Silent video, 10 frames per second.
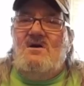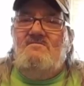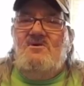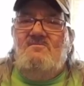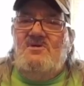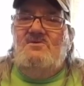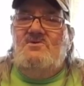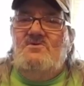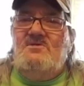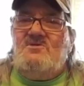I'm going to be
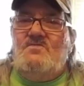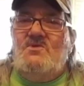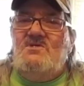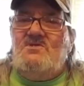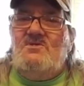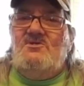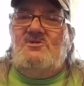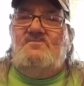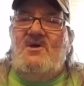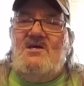doing some
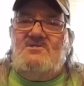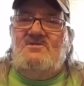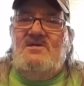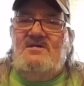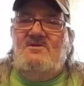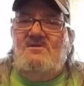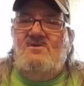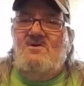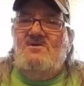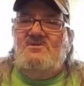research and passing that
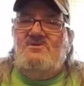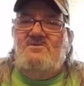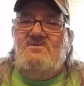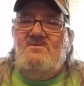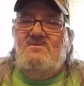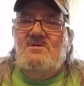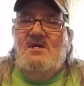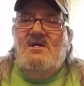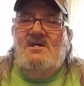along to you